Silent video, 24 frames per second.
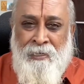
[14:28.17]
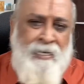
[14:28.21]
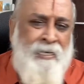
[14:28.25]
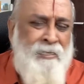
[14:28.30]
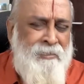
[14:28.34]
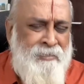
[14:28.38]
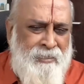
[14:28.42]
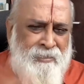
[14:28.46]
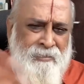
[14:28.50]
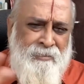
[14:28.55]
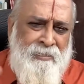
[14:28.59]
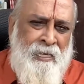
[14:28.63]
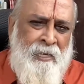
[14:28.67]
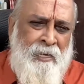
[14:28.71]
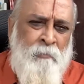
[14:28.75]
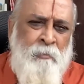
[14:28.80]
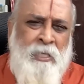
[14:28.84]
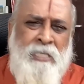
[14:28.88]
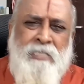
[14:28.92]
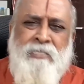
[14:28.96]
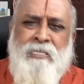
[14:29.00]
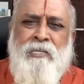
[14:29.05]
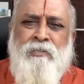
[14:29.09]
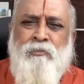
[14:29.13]
Yes, they
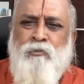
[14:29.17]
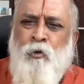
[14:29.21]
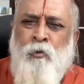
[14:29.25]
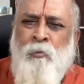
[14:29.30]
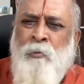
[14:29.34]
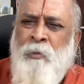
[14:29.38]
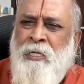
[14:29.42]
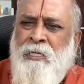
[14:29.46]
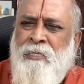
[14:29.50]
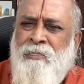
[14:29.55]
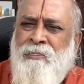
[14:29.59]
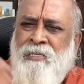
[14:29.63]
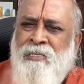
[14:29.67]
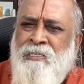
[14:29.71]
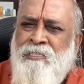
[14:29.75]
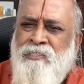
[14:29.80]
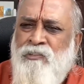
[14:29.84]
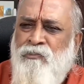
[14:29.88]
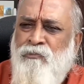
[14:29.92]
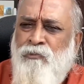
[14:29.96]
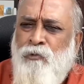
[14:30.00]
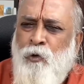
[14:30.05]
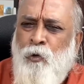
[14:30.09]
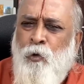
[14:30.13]
may say so many
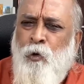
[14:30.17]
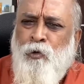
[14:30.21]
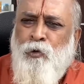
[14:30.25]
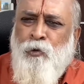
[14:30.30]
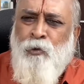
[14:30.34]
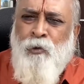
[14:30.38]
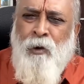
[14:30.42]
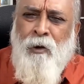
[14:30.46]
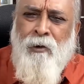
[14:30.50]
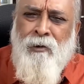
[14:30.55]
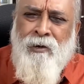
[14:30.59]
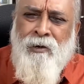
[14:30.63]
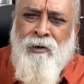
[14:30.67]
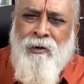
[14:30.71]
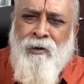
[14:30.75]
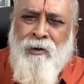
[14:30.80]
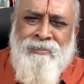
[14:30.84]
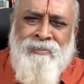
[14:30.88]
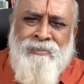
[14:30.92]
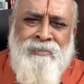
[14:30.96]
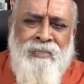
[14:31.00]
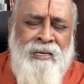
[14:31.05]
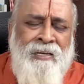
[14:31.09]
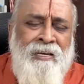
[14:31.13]
things. If you go to
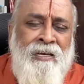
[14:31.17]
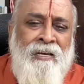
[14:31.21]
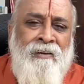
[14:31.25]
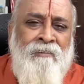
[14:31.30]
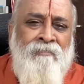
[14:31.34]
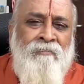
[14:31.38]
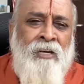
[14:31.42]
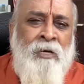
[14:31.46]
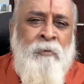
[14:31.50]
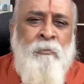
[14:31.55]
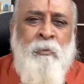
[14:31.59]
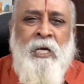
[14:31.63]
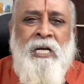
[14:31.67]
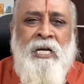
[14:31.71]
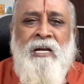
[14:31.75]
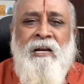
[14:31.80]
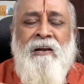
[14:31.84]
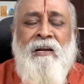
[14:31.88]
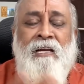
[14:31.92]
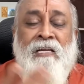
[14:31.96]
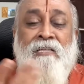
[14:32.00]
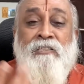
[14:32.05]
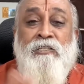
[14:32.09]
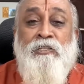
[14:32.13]
doctors, when
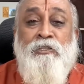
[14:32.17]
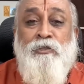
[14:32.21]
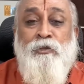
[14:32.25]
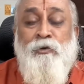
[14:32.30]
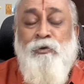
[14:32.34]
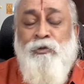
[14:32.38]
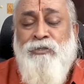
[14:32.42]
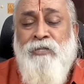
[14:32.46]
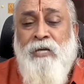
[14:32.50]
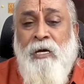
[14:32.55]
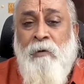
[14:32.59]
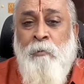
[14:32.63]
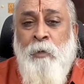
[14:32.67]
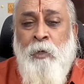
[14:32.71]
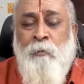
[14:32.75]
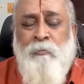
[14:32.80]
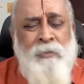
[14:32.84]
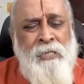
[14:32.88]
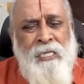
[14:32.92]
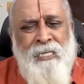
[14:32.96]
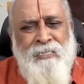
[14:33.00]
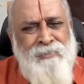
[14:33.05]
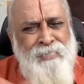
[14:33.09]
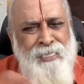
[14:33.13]
mental health issues come
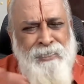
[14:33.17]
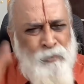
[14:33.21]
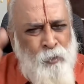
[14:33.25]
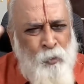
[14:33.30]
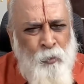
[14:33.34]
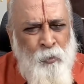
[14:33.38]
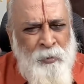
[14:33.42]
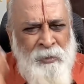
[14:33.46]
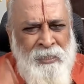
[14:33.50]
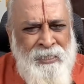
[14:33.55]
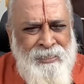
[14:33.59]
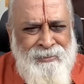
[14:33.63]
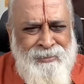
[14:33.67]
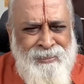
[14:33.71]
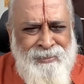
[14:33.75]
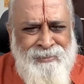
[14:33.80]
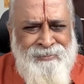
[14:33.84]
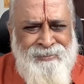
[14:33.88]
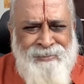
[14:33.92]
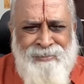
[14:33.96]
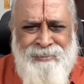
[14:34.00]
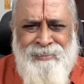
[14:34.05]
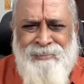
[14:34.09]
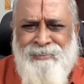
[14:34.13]
up, they say so many
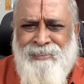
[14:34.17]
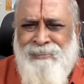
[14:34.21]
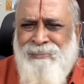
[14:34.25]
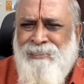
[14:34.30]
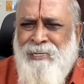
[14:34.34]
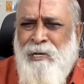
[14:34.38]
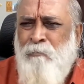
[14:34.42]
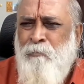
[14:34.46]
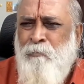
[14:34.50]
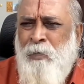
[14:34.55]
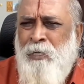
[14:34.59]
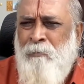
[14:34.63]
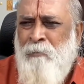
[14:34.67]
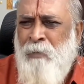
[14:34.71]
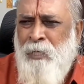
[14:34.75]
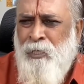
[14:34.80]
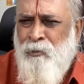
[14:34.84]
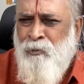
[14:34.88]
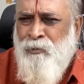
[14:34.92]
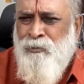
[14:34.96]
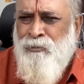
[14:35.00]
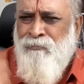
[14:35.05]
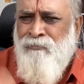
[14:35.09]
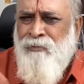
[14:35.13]
things. This has happened
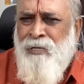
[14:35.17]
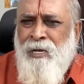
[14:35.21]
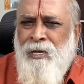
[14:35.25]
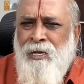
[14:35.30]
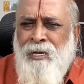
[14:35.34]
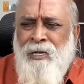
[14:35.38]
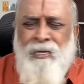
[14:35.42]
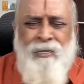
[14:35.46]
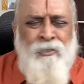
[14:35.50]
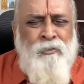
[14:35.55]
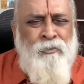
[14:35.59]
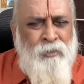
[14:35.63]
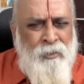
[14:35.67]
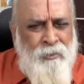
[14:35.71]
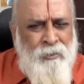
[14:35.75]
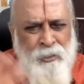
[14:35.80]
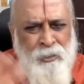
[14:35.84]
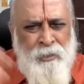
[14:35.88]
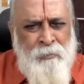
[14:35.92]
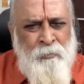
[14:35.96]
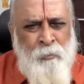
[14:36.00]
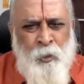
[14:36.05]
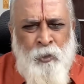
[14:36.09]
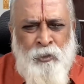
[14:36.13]
because of
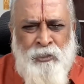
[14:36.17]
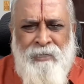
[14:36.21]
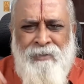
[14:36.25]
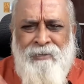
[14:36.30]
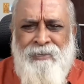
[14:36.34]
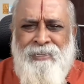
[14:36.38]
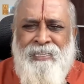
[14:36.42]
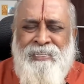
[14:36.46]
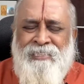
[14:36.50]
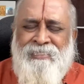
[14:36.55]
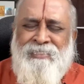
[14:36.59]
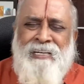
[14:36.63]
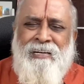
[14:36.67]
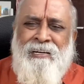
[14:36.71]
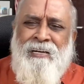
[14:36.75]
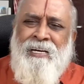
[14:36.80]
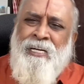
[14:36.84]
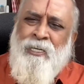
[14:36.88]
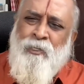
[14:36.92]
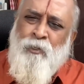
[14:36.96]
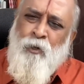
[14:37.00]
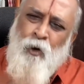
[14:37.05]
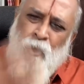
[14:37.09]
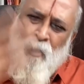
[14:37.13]
emotional
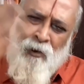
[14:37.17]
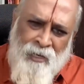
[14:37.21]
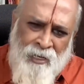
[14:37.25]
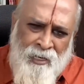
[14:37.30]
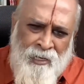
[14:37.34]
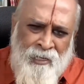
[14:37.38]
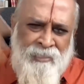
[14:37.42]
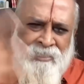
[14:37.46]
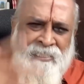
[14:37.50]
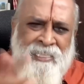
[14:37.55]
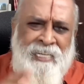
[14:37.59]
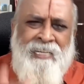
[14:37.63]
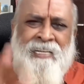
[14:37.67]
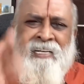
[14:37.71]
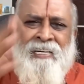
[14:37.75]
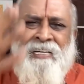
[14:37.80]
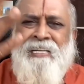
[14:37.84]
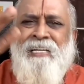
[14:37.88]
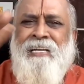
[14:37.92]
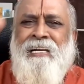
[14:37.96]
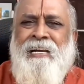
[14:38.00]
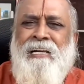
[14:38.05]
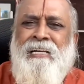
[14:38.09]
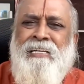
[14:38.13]
disconnect, or
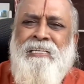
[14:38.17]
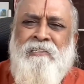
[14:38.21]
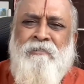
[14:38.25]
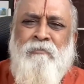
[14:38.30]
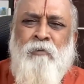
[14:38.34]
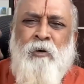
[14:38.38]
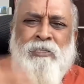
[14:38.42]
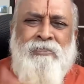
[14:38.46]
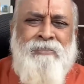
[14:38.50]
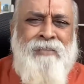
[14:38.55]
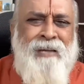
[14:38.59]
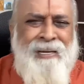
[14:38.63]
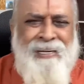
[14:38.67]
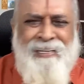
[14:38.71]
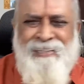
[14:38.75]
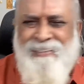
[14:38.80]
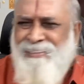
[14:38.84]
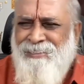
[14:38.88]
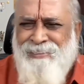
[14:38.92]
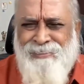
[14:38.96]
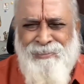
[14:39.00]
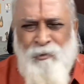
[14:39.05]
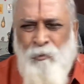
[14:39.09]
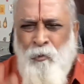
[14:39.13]
genetically it was
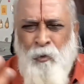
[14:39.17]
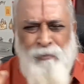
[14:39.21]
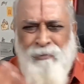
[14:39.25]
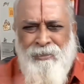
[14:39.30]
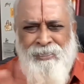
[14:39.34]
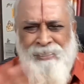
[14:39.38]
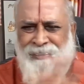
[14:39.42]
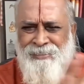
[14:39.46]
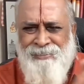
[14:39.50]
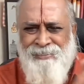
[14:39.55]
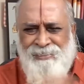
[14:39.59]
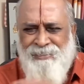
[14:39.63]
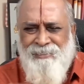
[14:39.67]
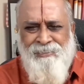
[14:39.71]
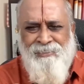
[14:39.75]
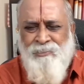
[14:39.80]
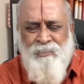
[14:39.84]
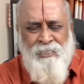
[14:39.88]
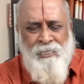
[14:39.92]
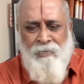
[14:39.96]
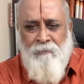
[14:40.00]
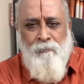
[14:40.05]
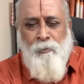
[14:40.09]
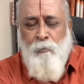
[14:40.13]
like this. All these
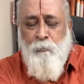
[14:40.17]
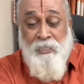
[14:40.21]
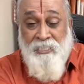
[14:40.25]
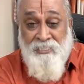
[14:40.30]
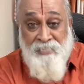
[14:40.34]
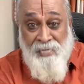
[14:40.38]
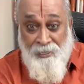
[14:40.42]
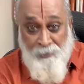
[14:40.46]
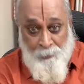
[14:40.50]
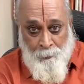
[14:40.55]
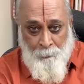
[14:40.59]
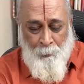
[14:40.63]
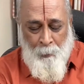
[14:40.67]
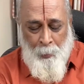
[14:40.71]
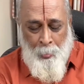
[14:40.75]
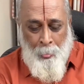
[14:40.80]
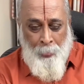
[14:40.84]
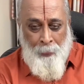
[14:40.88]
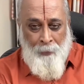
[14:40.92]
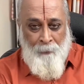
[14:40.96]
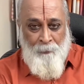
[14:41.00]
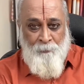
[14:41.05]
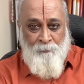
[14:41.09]
things they will be saying.